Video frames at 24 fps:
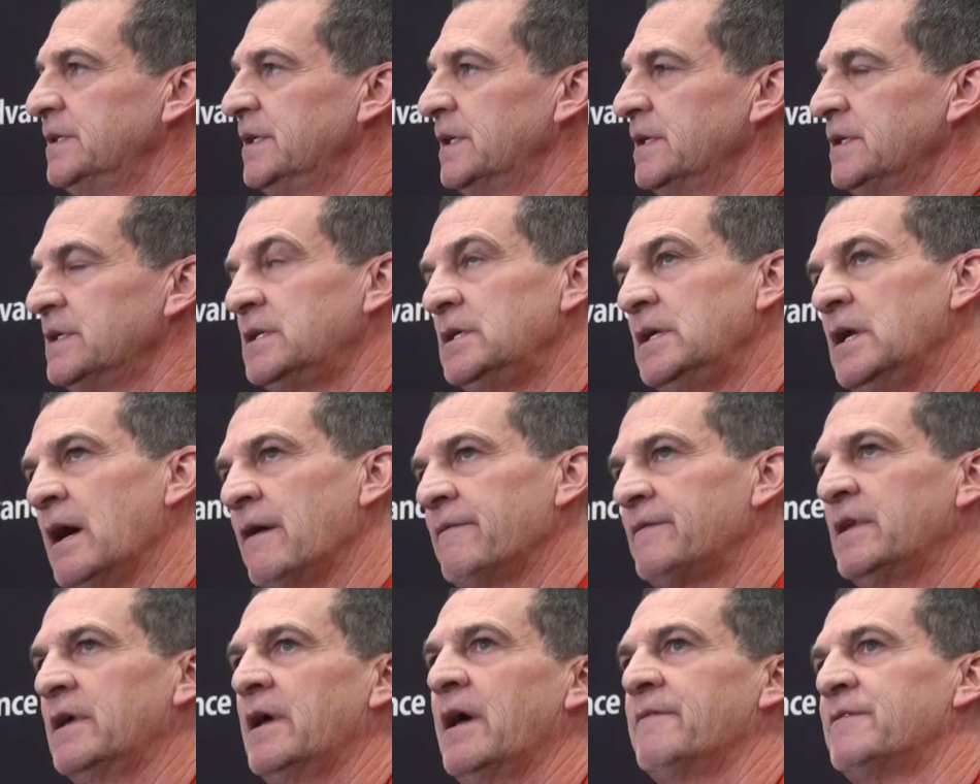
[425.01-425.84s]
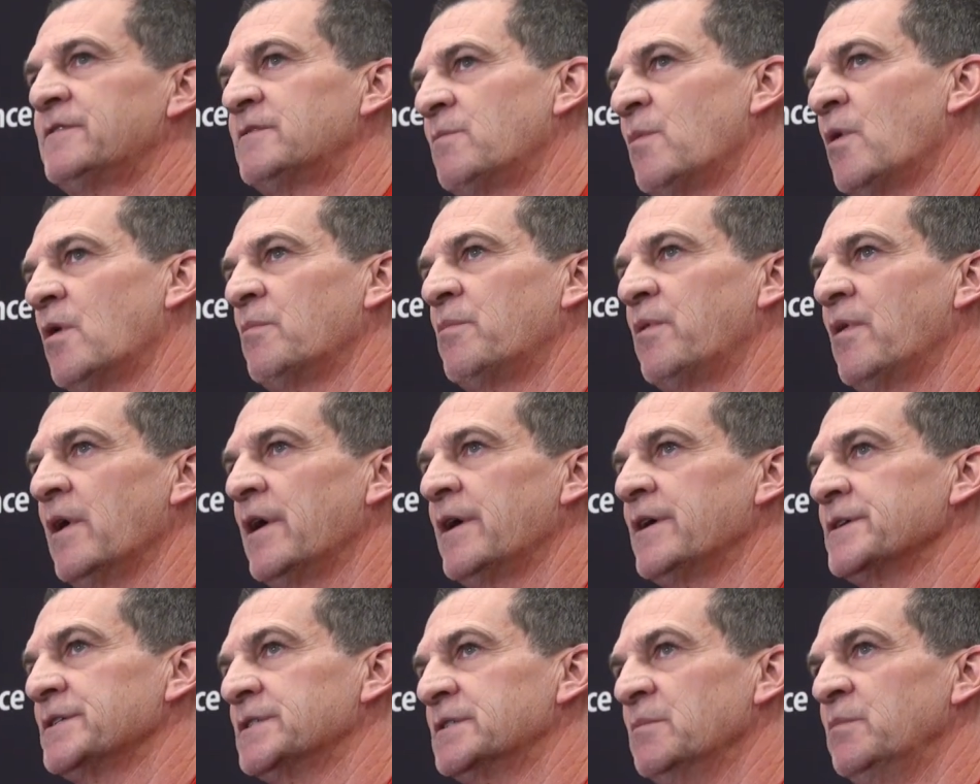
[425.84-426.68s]
You can you have to have smart
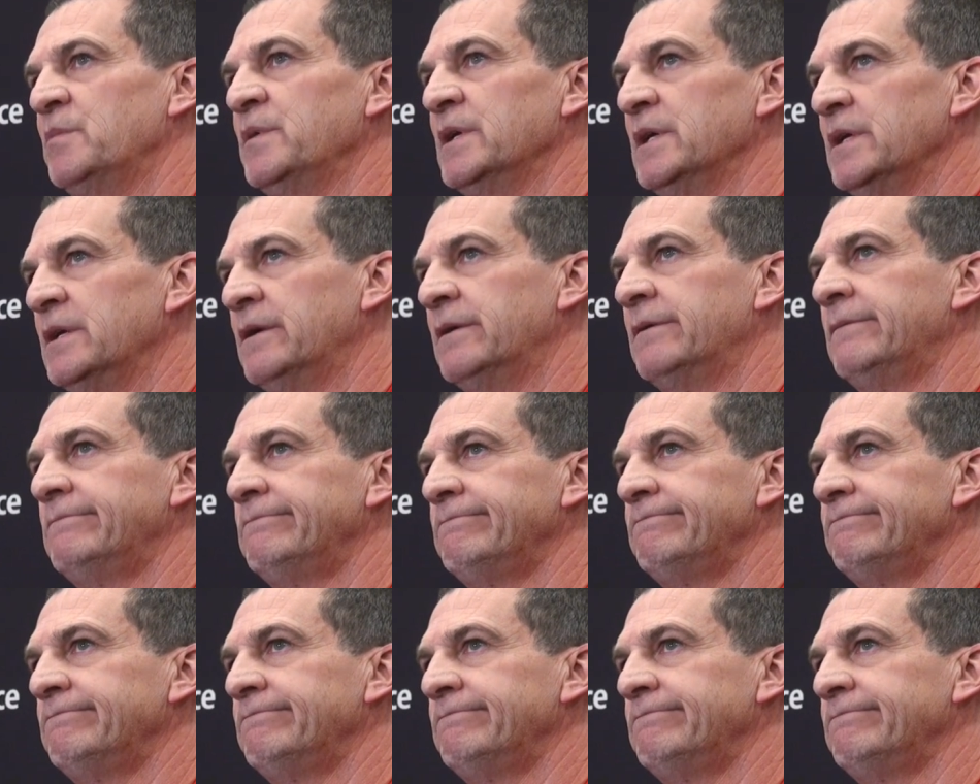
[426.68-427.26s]
players to be